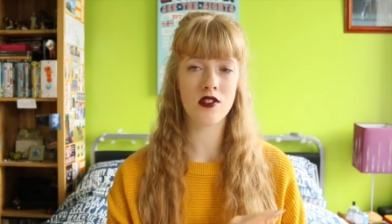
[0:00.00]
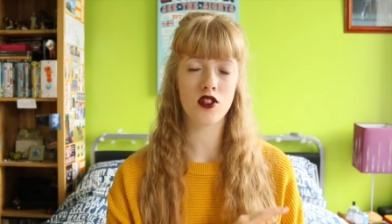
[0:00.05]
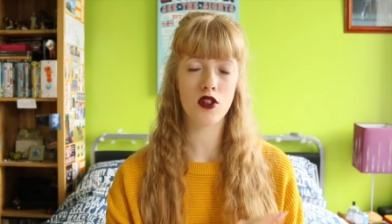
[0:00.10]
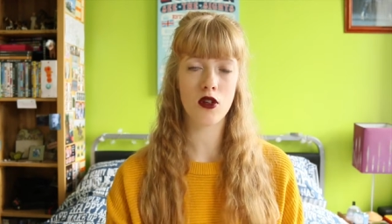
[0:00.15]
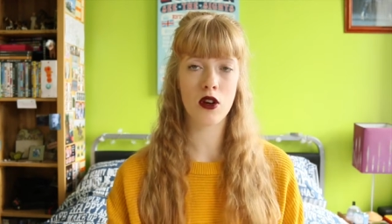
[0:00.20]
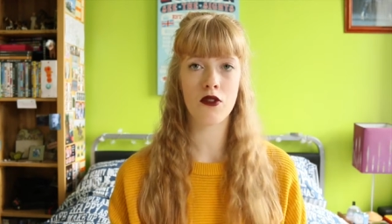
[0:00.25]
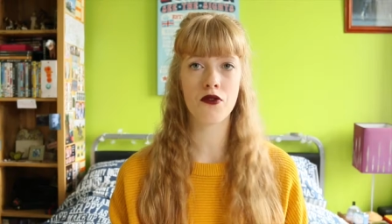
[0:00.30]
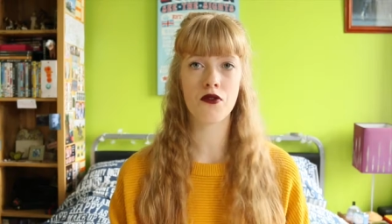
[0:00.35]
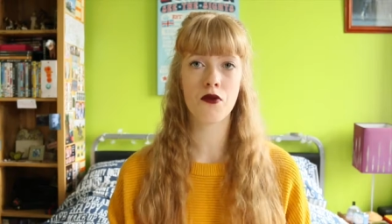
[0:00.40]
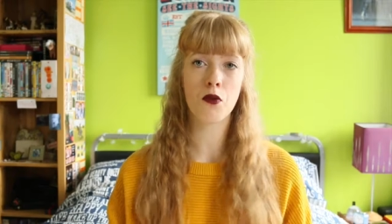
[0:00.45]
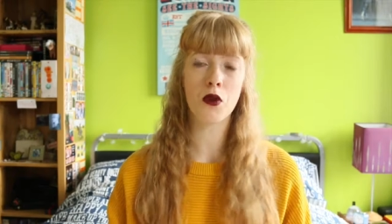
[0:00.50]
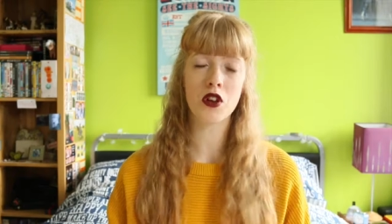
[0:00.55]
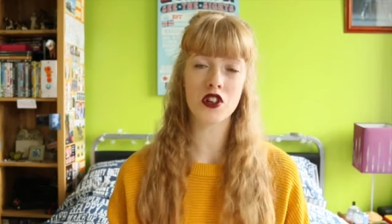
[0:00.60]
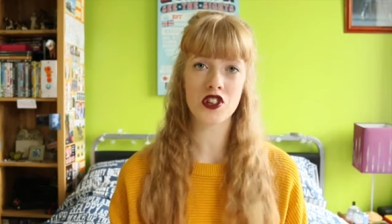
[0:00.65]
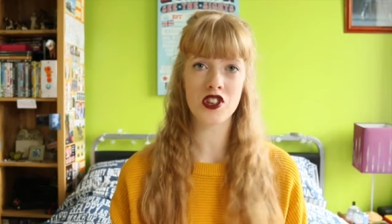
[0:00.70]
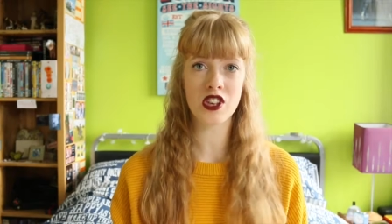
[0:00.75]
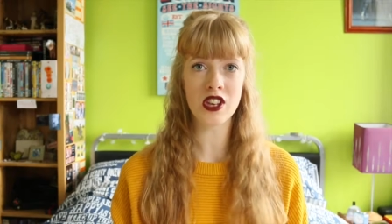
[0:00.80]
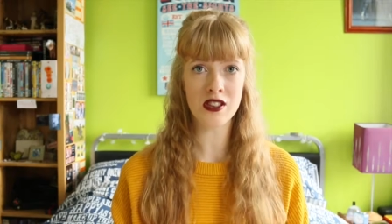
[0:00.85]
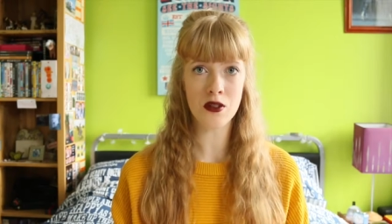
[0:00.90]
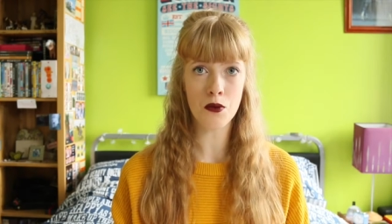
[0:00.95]
So I've
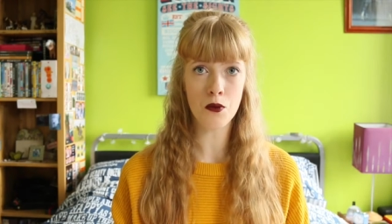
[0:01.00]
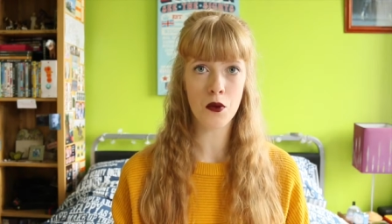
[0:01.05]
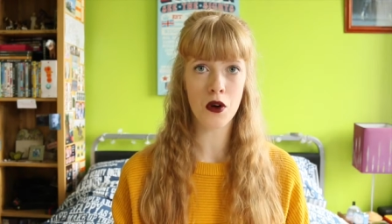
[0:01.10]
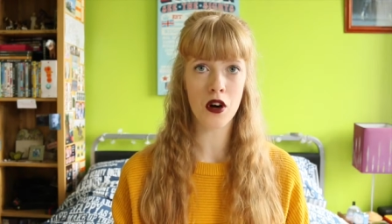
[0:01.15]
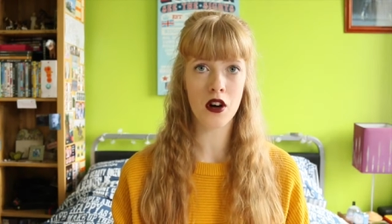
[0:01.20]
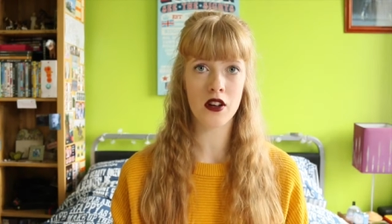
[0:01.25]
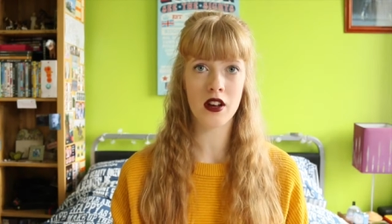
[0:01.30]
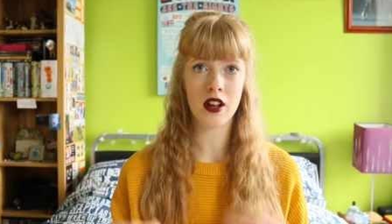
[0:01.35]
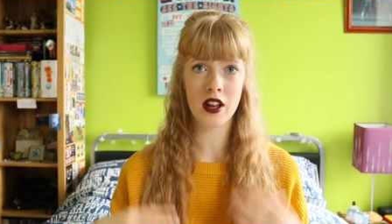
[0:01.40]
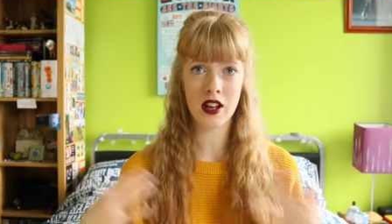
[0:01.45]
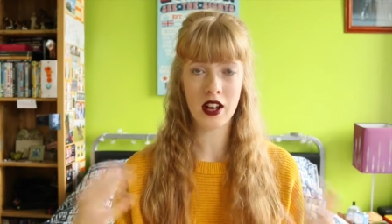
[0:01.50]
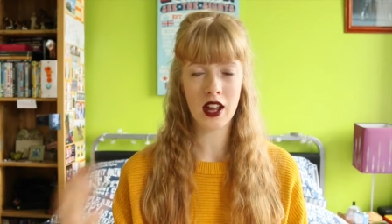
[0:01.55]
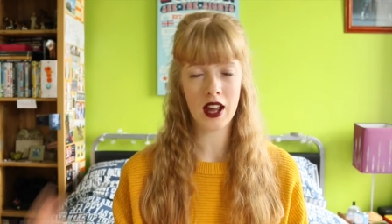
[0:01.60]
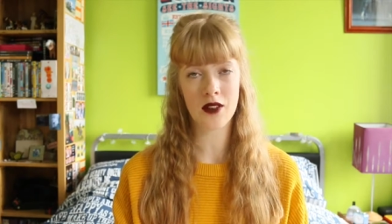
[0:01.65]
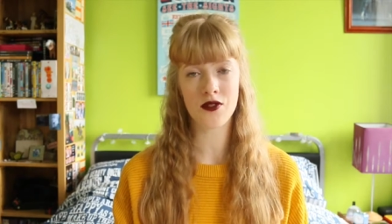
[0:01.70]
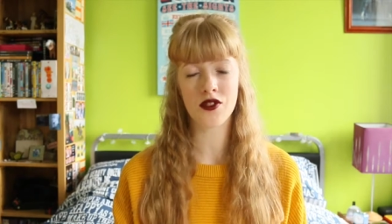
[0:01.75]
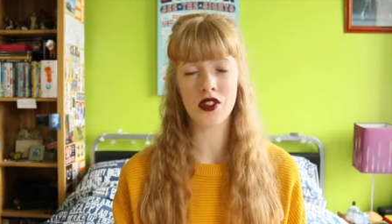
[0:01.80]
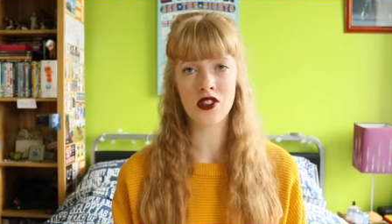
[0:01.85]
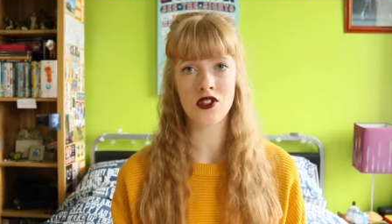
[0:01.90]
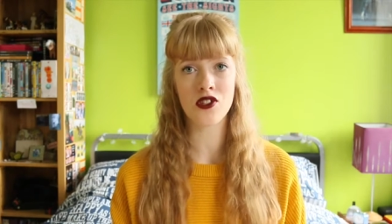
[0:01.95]
watched season 1 and I
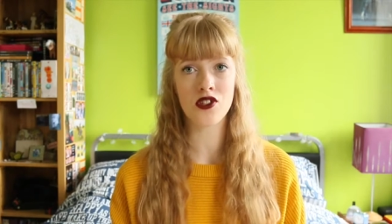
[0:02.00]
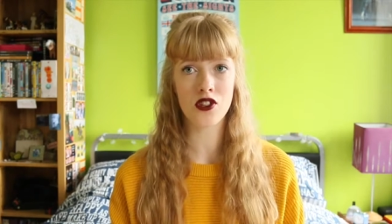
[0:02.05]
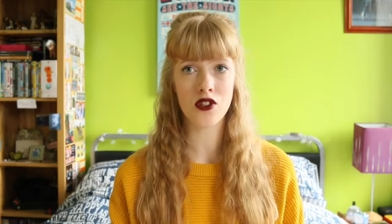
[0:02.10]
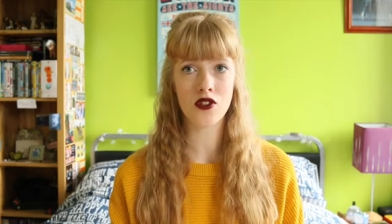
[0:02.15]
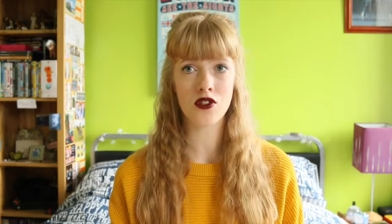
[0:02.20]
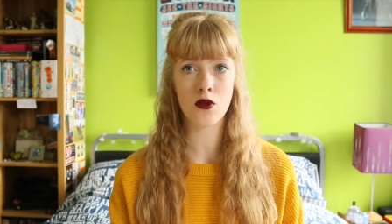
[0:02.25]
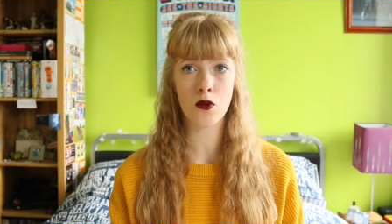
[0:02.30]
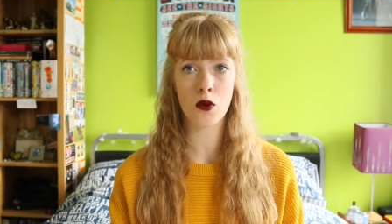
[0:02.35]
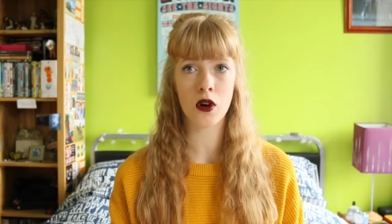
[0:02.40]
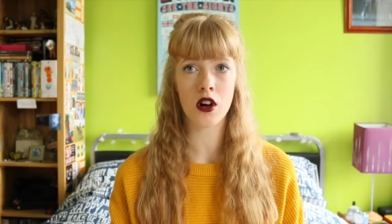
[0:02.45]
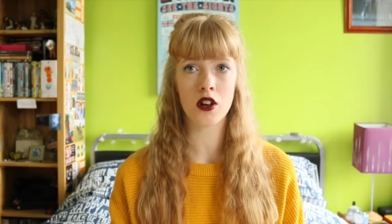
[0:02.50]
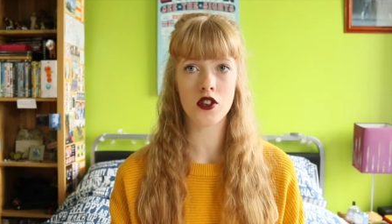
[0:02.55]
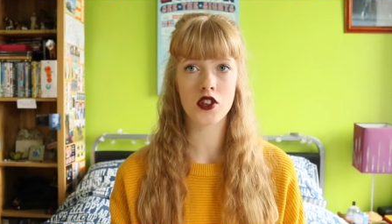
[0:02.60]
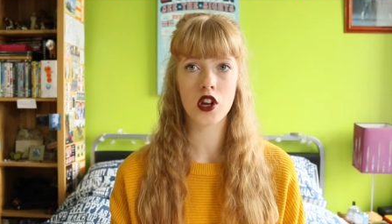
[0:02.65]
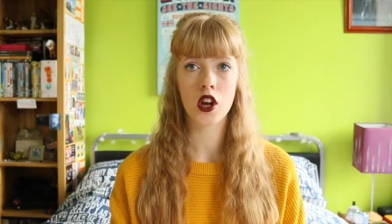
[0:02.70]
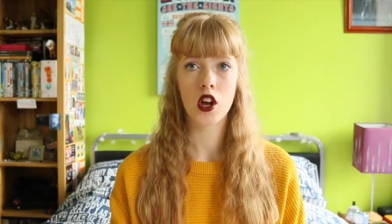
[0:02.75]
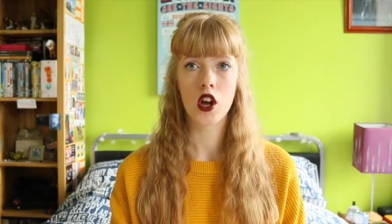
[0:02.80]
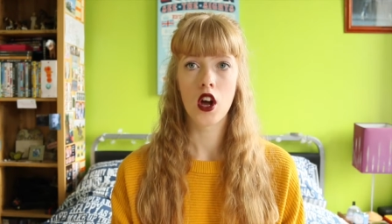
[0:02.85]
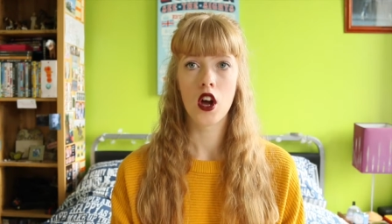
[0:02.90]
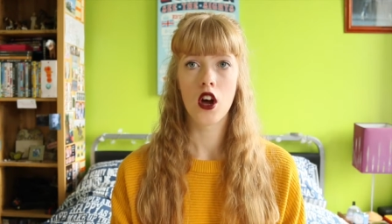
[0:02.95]
have season 2 to watch.